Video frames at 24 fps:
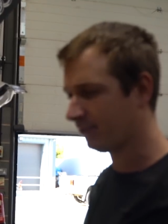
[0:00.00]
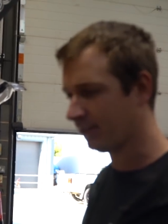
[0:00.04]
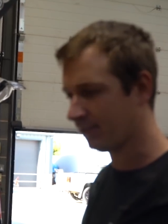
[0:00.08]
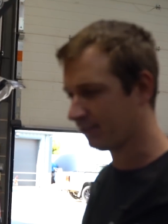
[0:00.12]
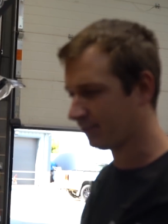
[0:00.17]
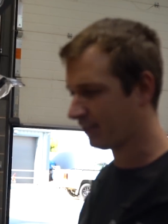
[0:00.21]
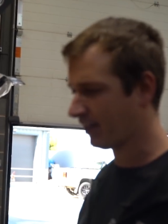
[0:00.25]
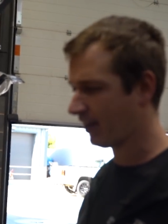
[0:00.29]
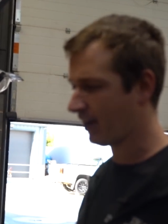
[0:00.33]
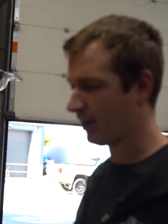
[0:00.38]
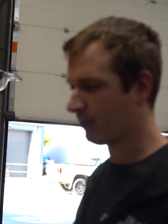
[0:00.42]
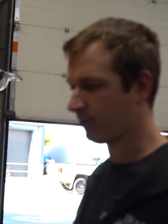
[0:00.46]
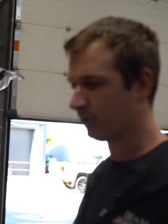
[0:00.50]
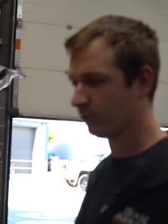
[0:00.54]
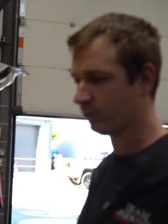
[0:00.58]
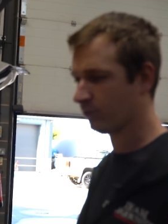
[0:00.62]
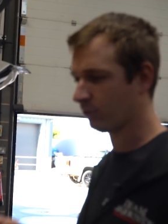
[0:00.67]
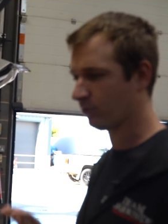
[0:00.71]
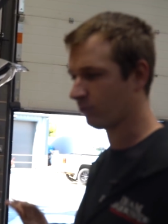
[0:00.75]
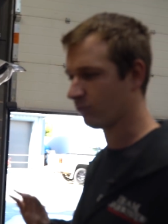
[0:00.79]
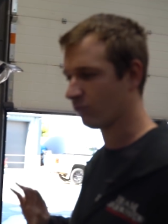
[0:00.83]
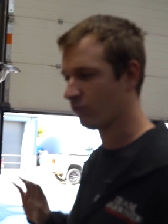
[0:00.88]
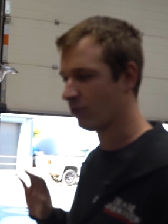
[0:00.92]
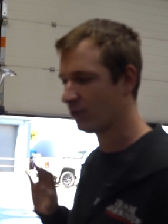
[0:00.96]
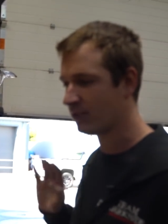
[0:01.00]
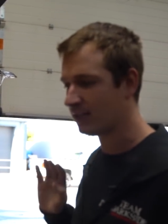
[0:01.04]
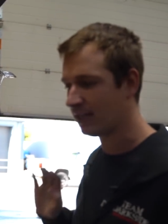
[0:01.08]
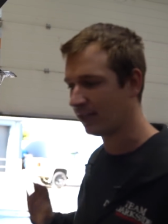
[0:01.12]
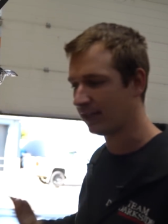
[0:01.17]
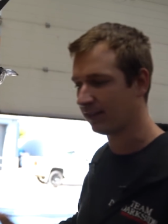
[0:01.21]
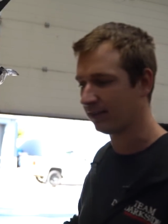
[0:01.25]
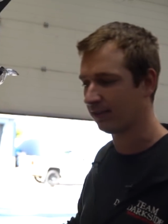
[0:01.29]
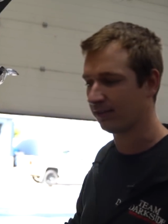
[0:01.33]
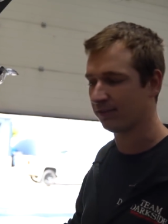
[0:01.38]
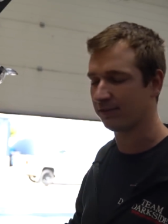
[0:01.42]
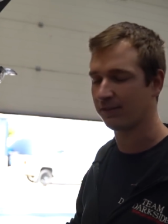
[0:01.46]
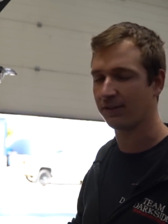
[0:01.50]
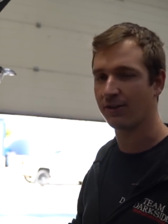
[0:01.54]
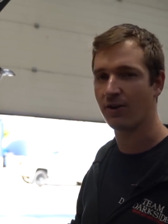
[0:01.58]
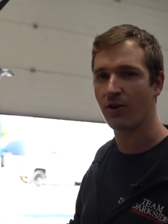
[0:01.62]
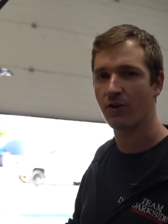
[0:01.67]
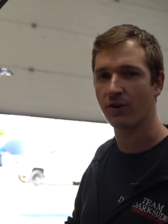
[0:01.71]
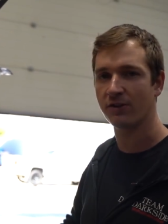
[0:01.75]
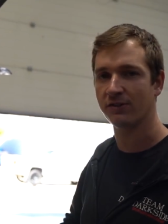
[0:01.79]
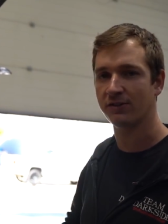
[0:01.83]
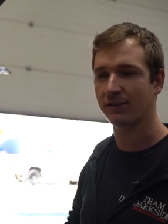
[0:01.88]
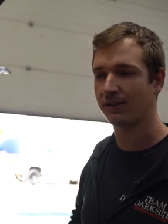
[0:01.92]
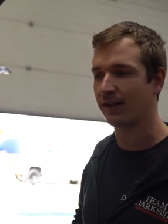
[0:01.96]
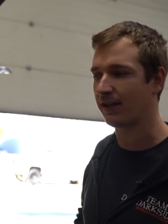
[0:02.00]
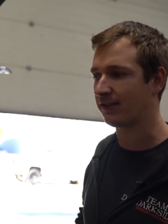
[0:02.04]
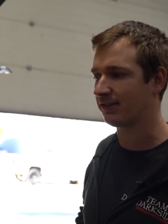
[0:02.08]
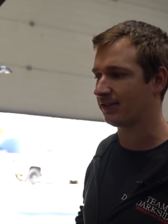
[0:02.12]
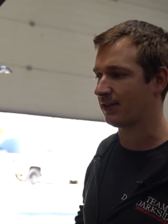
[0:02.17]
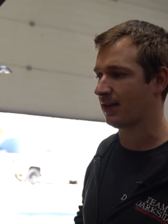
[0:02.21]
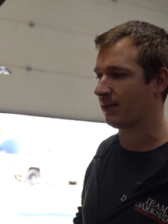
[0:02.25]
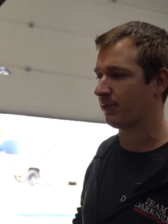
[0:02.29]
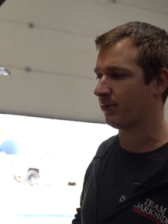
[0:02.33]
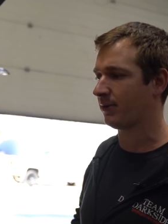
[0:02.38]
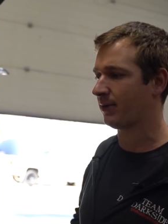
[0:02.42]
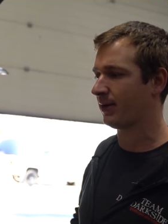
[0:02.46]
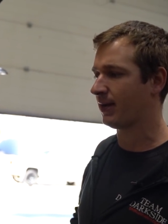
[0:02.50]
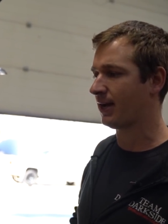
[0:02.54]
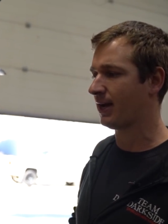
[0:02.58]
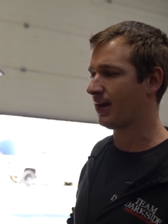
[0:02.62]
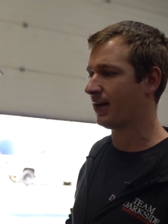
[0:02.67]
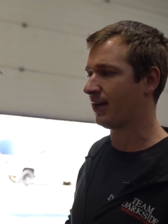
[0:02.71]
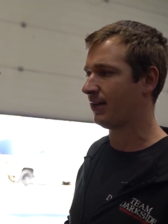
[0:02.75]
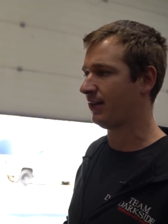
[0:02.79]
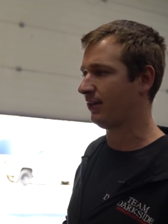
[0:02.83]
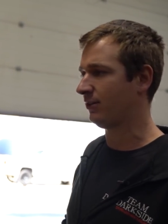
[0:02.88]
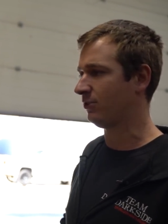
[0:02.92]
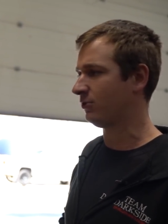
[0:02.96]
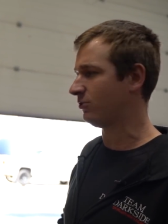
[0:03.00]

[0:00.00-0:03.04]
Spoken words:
this car was just ridiculously noisy last time I went out in it,